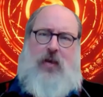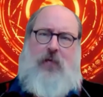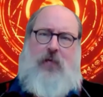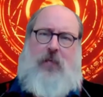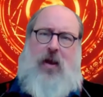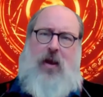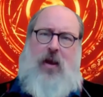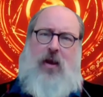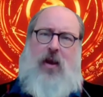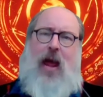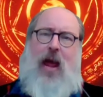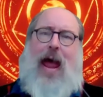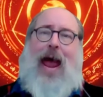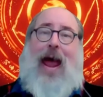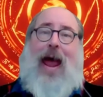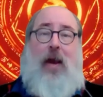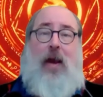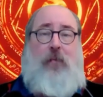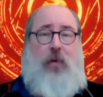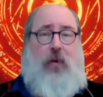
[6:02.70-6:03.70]
men
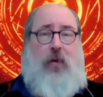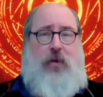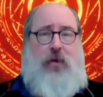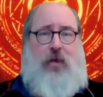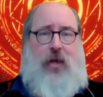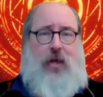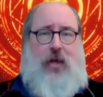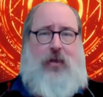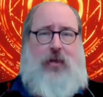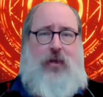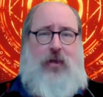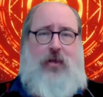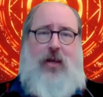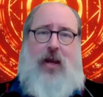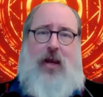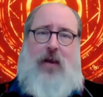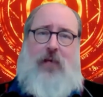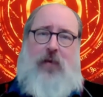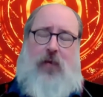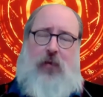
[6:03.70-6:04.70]
and both sexes
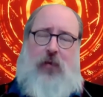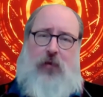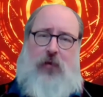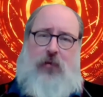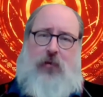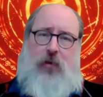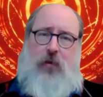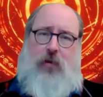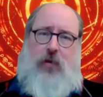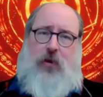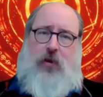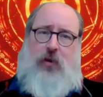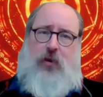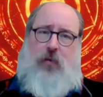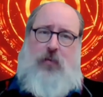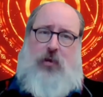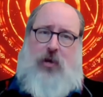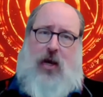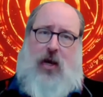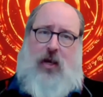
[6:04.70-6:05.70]
that their truths are
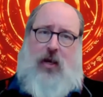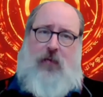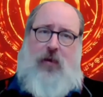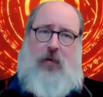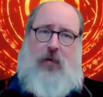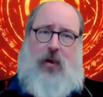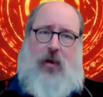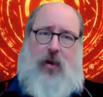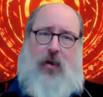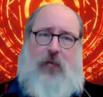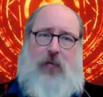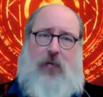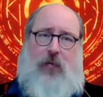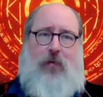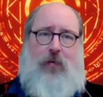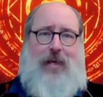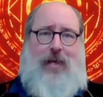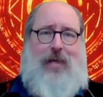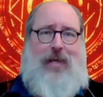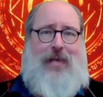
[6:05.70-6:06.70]
subjective and relative to
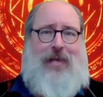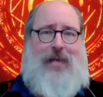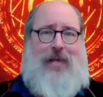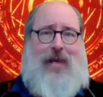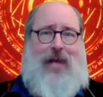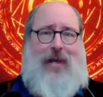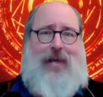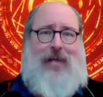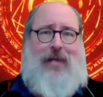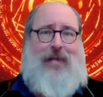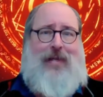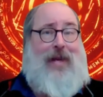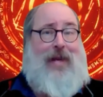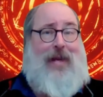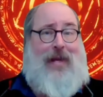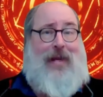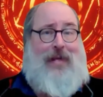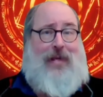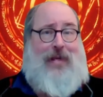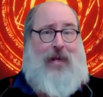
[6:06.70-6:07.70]
race and sex and
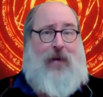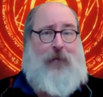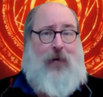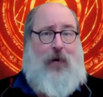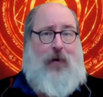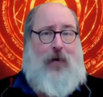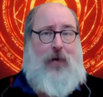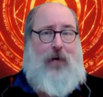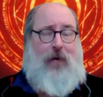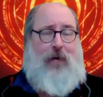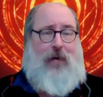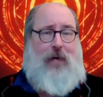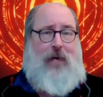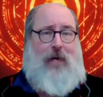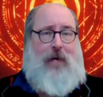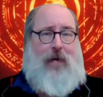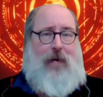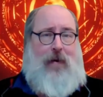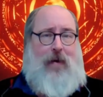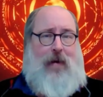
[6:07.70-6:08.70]
hence differ."
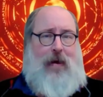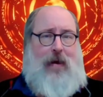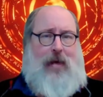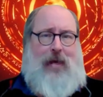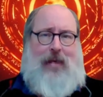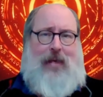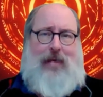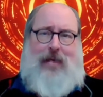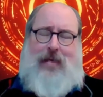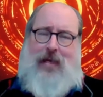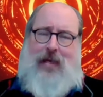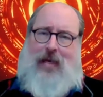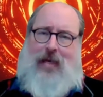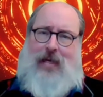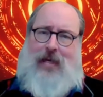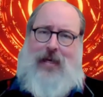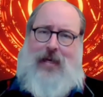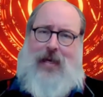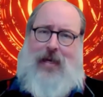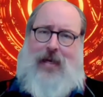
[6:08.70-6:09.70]
Instead, he
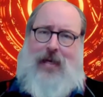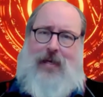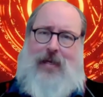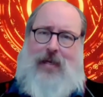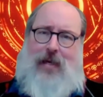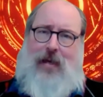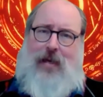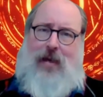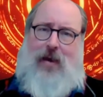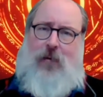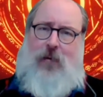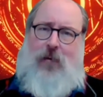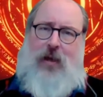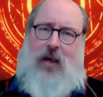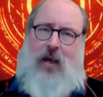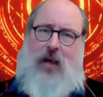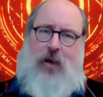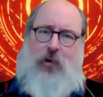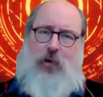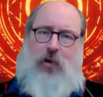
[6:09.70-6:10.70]
says, "One
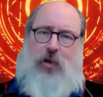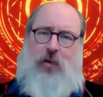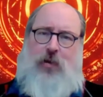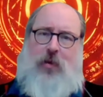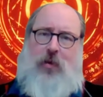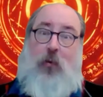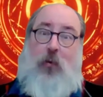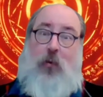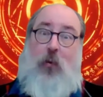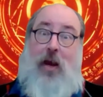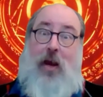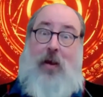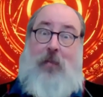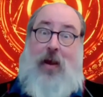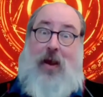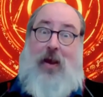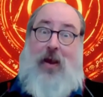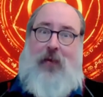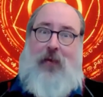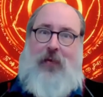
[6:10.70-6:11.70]
cannot trust what the white
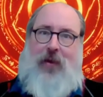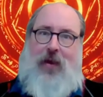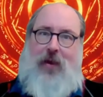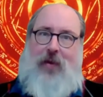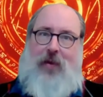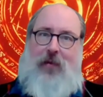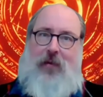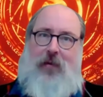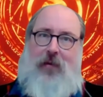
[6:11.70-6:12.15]
male says."